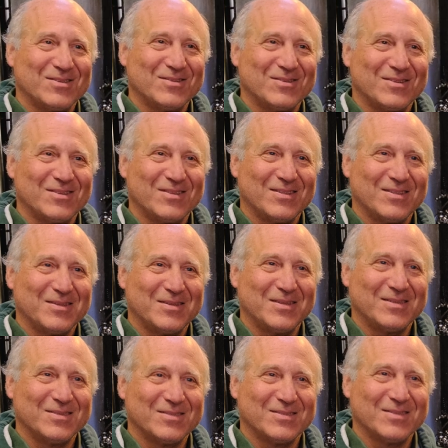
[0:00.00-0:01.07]

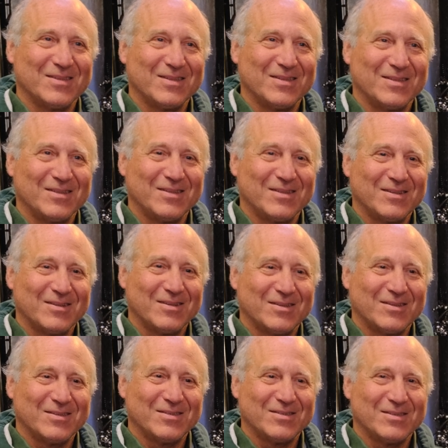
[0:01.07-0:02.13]

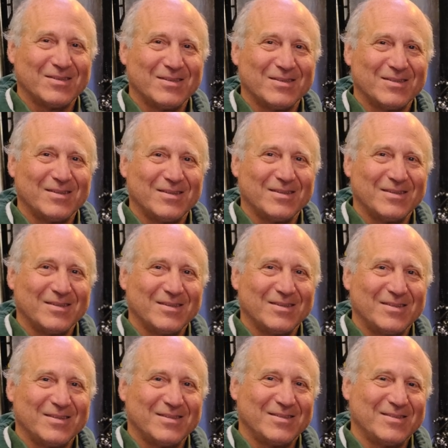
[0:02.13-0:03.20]

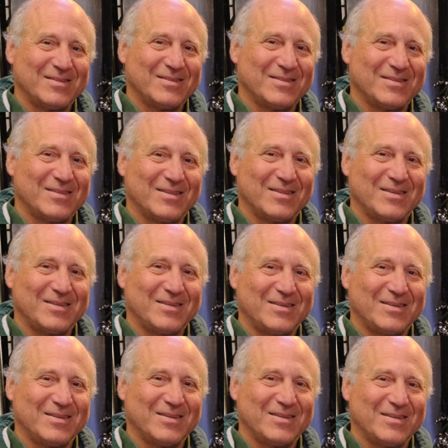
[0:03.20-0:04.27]

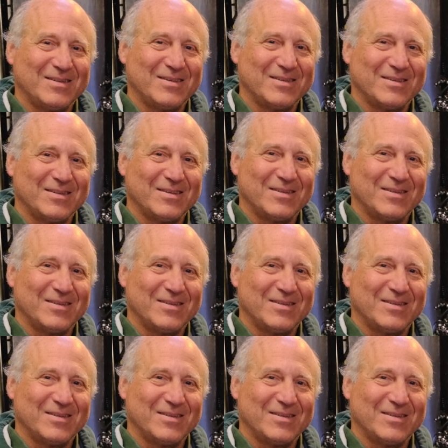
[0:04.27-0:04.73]
(silent)